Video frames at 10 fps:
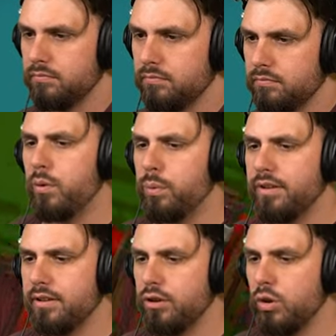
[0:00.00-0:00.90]
And then
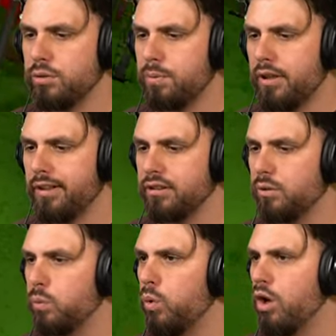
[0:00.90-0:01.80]
with those bottles
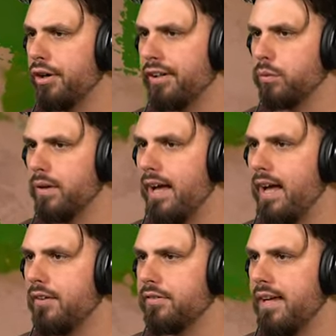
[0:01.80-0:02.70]
of water that we
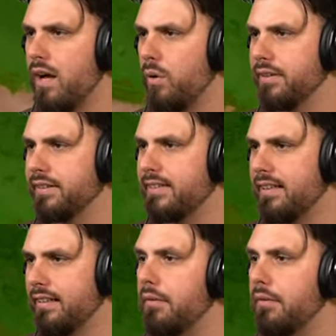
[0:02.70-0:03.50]
have now, can the salad?